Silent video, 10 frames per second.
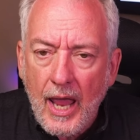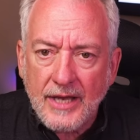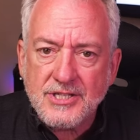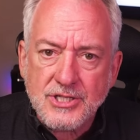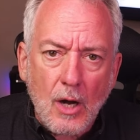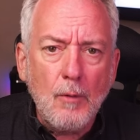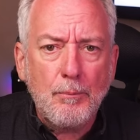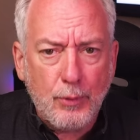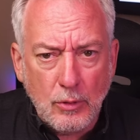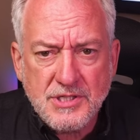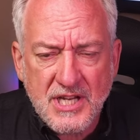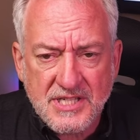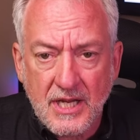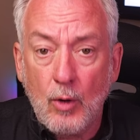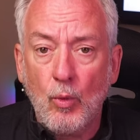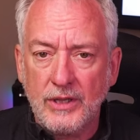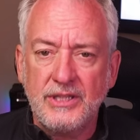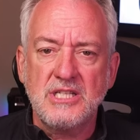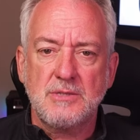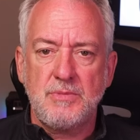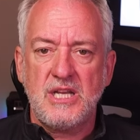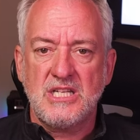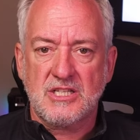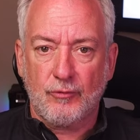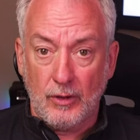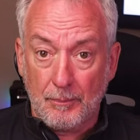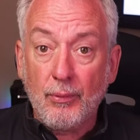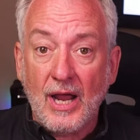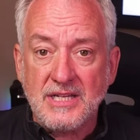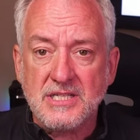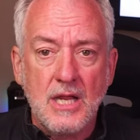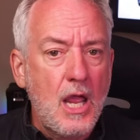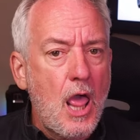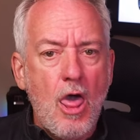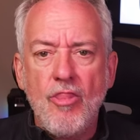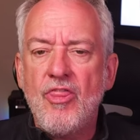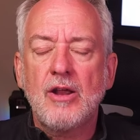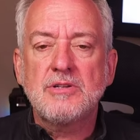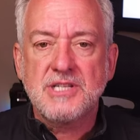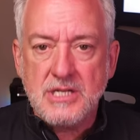and start processing what this means for the price, There's